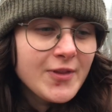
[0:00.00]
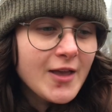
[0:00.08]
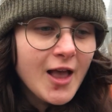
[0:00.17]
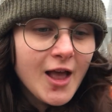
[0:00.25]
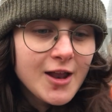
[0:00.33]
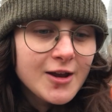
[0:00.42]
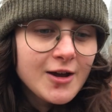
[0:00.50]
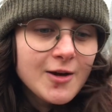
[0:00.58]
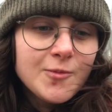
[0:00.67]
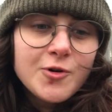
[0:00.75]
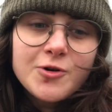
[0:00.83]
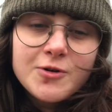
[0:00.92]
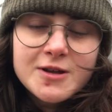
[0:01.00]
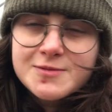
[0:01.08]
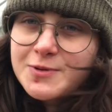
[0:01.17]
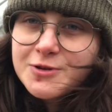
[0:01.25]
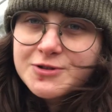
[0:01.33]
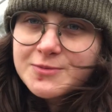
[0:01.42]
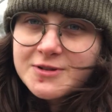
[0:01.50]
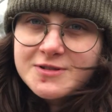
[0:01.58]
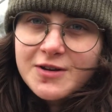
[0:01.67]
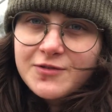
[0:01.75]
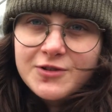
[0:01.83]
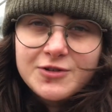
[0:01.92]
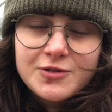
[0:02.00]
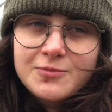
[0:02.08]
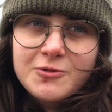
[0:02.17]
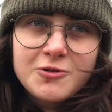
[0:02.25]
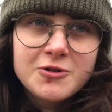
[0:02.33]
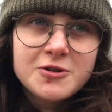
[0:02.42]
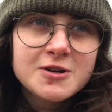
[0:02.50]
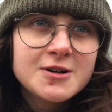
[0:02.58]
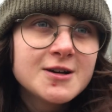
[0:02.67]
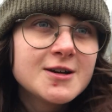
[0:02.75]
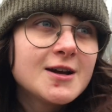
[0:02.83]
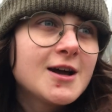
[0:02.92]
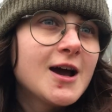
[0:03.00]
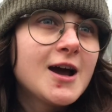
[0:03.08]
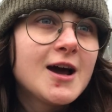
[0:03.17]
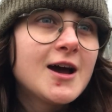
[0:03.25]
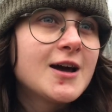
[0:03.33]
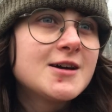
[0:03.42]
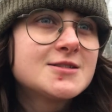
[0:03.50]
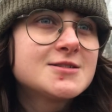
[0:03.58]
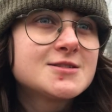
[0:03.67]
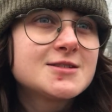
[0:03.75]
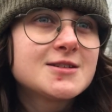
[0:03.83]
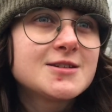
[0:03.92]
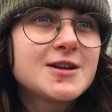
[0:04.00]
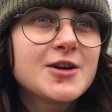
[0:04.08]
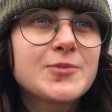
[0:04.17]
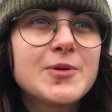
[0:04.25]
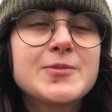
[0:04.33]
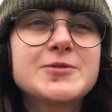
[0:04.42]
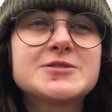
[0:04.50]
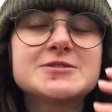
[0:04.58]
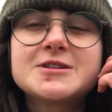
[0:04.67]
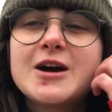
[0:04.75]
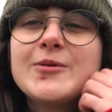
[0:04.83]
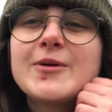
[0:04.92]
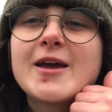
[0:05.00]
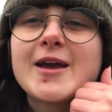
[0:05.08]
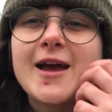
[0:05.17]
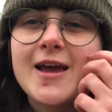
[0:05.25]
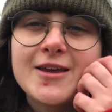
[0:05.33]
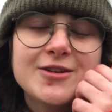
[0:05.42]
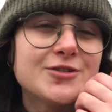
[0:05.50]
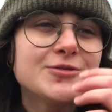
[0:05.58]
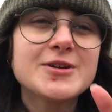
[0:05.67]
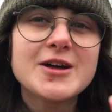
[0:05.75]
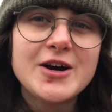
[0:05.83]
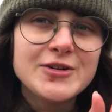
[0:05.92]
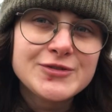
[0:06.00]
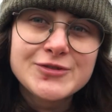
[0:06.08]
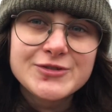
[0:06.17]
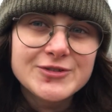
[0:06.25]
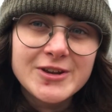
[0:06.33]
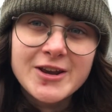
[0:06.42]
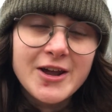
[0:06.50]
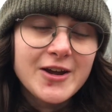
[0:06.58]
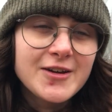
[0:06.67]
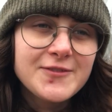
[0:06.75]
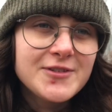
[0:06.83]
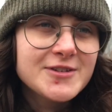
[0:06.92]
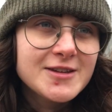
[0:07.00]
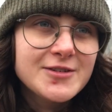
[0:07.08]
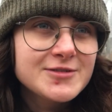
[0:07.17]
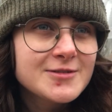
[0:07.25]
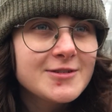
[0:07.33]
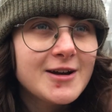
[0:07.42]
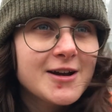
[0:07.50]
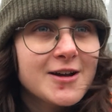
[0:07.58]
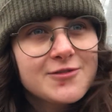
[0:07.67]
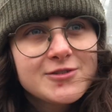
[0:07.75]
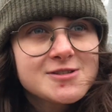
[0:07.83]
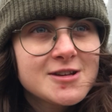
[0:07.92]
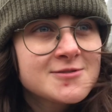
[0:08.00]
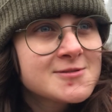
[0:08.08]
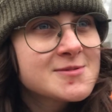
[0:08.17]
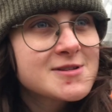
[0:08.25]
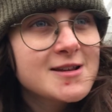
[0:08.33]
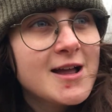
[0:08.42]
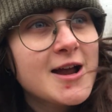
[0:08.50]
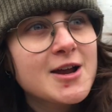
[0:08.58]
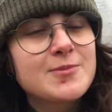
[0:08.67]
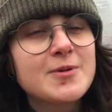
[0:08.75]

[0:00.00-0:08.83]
And I'm always pushing myself to do more. And, you know, people do tell me, hey, you do enough. You know, give yourself some credit, give yourself some slack.